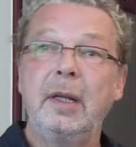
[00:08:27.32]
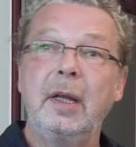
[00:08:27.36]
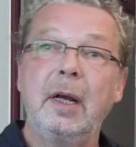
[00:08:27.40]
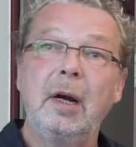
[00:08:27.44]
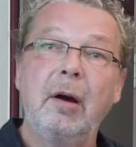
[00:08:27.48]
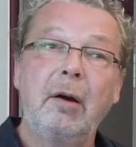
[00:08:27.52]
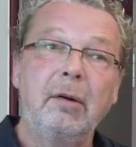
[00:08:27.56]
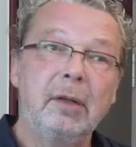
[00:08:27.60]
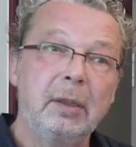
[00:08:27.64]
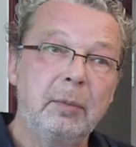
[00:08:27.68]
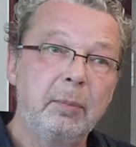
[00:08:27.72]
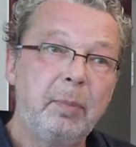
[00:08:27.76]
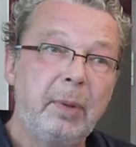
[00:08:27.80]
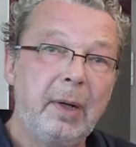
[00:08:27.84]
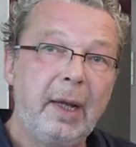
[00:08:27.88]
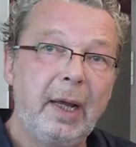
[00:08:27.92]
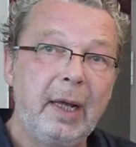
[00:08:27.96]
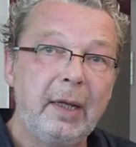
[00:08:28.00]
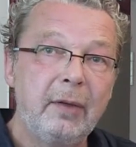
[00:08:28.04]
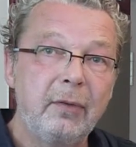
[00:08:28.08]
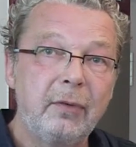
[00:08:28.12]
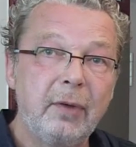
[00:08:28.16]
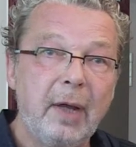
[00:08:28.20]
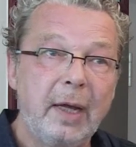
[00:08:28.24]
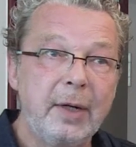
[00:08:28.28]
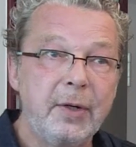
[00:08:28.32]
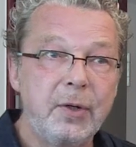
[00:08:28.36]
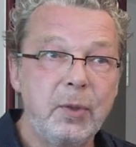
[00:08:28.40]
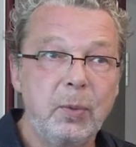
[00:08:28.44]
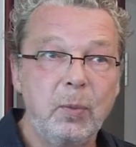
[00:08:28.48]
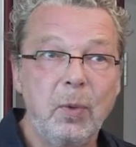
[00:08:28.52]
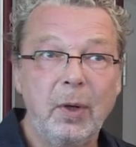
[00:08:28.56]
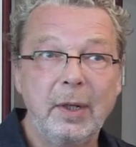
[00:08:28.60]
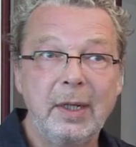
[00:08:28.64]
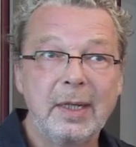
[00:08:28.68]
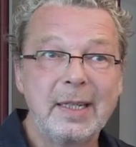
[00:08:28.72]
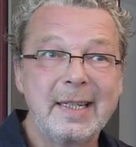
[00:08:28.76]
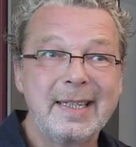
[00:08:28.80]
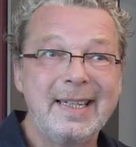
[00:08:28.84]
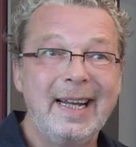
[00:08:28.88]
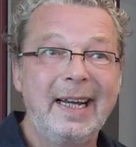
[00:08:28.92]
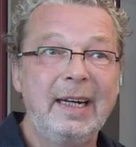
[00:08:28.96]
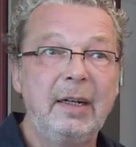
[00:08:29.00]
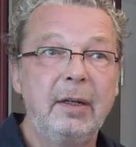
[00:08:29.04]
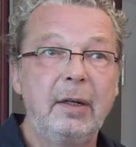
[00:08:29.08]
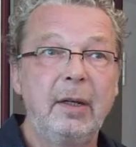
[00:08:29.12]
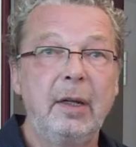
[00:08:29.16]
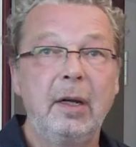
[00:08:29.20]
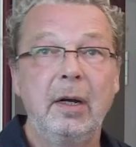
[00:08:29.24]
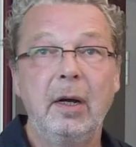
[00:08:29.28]
they are in place and to what
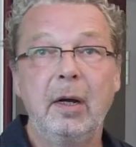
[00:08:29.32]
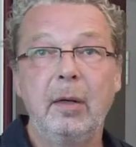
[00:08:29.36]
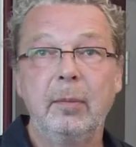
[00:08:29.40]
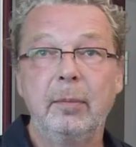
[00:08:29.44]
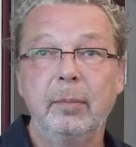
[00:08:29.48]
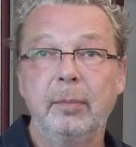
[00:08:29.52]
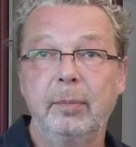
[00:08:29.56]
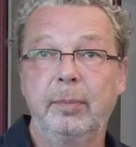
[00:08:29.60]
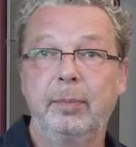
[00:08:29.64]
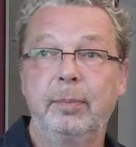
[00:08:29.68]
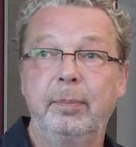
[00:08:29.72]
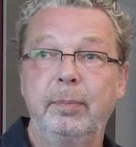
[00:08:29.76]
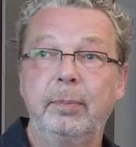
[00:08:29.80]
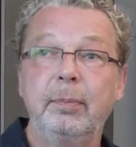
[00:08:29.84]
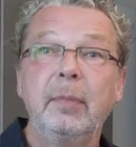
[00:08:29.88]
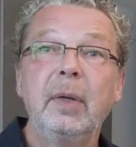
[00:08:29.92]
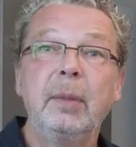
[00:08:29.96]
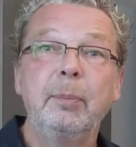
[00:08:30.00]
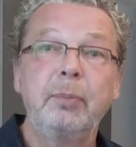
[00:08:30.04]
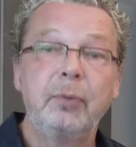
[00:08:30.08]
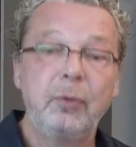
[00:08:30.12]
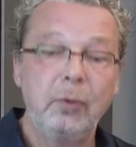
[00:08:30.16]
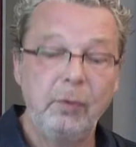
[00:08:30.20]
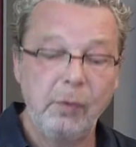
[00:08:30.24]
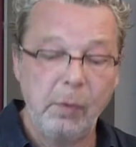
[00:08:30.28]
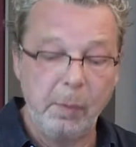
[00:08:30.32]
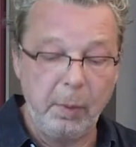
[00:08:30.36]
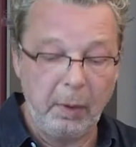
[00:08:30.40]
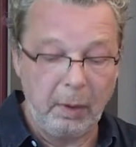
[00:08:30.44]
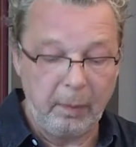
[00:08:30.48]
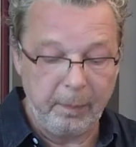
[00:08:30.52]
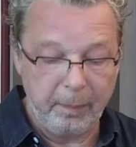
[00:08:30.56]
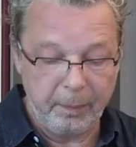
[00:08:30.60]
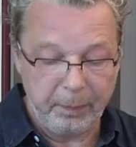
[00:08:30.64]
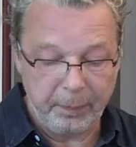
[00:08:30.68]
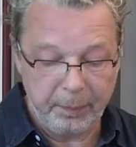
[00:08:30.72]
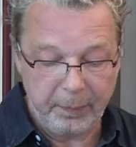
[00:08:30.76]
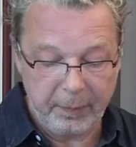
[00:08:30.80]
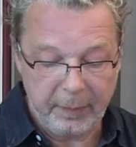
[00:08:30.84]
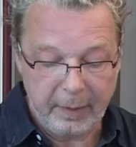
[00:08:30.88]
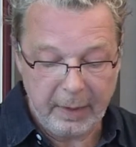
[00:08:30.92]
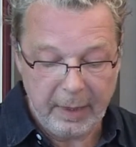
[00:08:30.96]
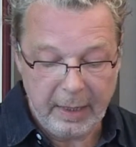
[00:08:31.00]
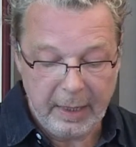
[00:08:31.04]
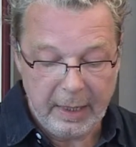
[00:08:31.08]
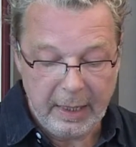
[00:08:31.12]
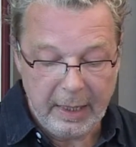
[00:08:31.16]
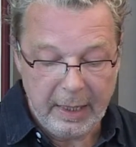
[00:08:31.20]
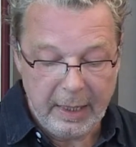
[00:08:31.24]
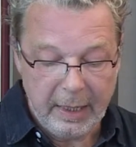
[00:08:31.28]
extent they are improvable.
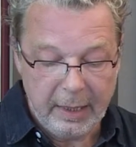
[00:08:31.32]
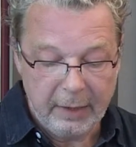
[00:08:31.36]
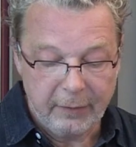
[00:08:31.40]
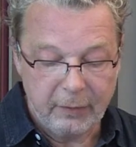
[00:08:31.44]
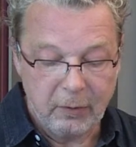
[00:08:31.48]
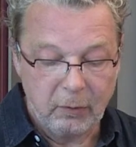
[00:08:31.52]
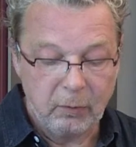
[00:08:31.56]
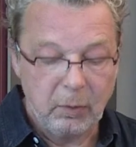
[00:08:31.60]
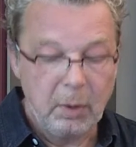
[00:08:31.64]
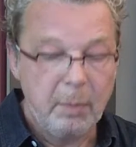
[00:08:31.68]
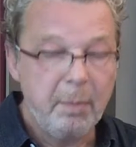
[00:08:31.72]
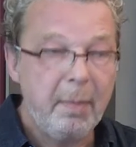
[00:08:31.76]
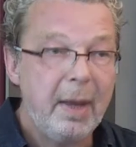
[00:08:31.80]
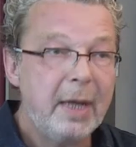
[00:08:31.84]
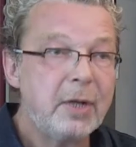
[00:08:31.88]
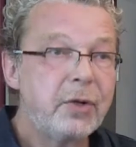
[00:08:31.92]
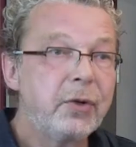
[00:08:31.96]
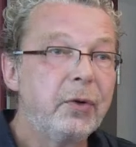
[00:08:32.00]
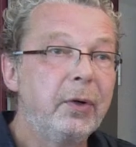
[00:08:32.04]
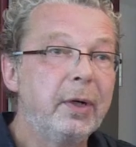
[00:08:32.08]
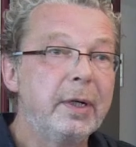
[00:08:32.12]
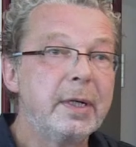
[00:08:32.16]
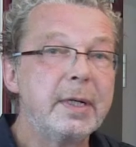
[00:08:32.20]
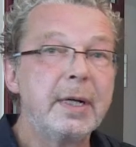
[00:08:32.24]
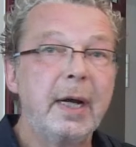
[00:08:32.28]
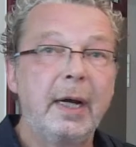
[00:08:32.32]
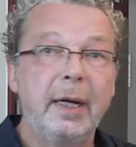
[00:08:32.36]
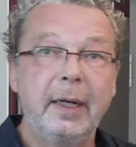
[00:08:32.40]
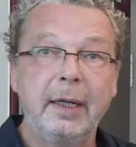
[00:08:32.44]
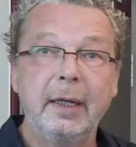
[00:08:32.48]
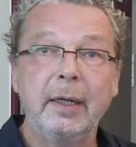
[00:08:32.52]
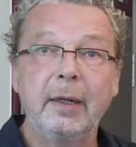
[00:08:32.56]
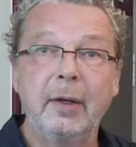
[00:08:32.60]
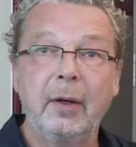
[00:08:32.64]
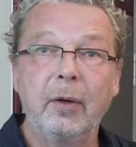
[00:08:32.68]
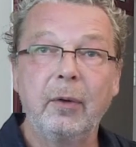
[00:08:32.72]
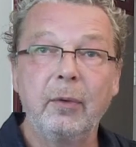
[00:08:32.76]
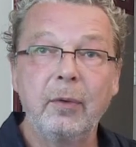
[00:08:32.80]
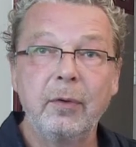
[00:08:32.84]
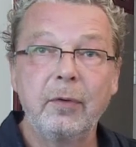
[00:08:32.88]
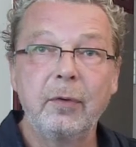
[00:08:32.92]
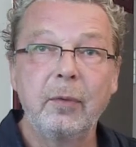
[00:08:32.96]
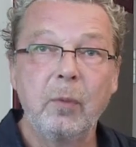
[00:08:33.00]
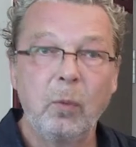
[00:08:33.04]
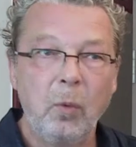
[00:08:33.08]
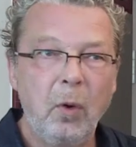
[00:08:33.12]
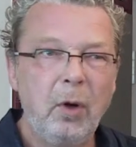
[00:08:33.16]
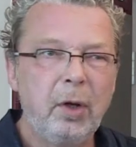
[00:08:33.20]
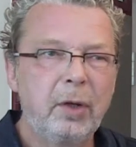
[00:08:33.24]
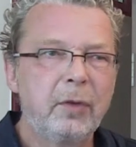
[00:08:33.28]
So we measure and
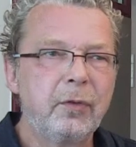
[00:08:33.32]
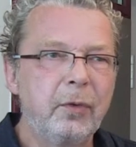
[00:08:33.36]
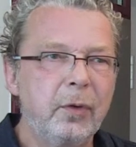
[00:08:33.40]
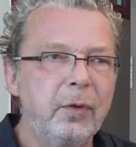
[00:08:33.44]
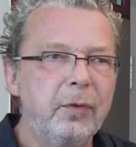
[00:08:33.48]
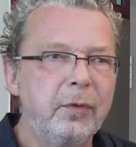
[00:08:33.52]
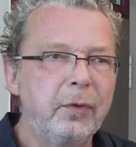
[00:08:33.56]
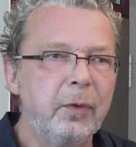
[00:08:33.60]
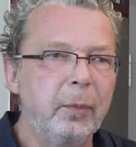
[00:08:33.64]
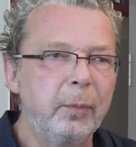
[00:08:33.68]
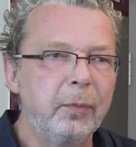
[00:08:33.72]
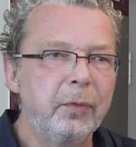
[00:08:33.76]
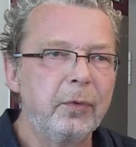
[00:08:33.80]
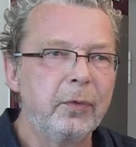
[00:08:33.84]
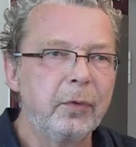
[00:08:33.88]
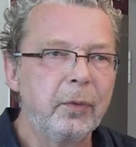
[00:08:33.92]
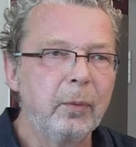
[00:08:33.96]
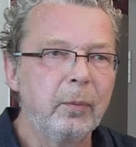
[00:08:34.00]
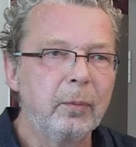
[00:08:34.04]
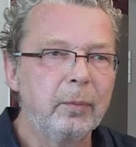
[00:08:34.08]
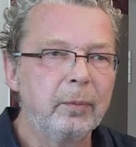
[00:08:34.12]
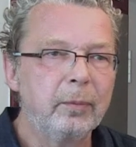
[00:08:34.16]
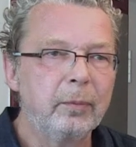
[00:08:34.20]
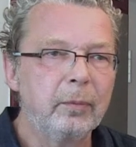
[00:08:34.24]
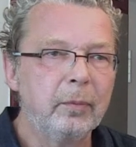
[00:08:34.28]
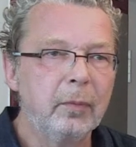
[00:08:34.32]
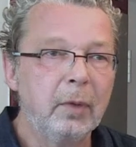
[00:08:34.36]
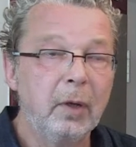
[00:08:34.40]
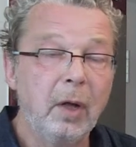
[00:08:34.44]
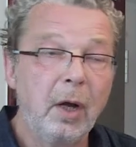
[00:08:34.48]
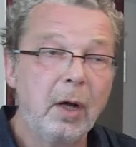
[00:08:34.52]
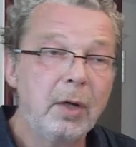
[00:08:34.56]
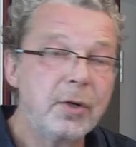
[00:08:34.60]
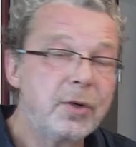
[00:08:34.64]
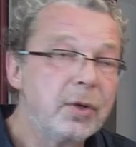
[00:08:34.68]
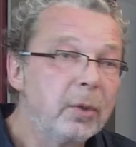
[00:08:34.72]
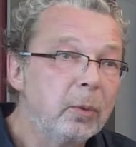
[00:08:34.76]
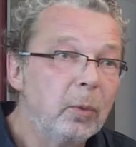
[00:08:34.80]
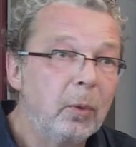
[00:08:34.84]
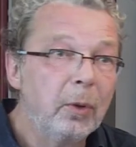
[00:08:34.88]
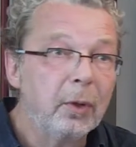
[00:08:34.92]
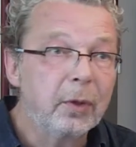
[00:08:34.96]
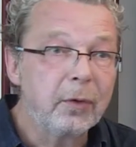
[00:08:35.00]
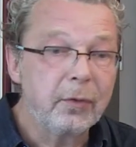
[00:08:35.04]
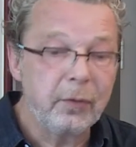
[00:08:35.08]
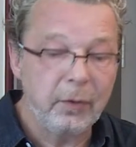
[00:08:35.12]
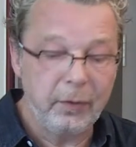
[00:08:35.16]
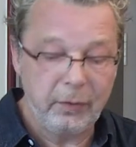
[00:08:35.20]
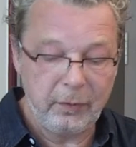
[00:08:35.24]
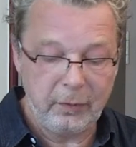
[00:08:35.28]
diagnose work systems, larger
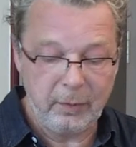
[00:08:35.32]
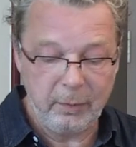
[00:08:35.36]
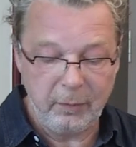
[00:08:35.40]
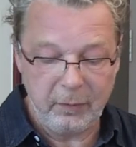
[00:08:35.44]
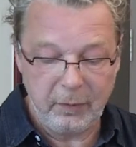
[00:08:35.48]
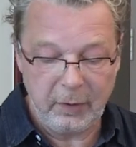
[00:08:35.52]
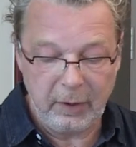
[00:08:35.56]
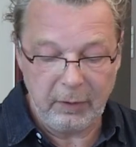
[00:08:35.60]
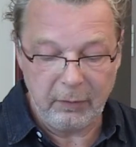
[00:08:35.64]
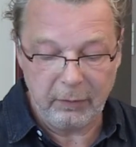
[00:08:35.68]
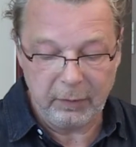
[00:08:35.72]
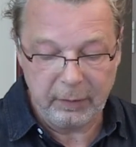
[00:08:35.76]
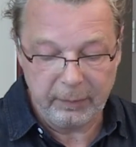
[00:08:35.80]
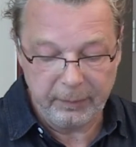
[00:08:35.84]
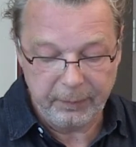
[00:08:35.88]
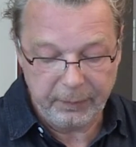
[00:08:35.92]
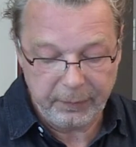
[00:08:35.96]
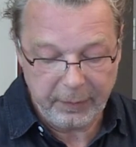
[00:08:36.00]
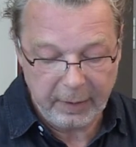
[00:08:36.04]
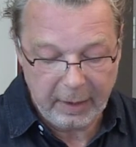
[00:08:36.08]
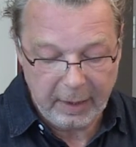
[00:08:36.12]
work systems even.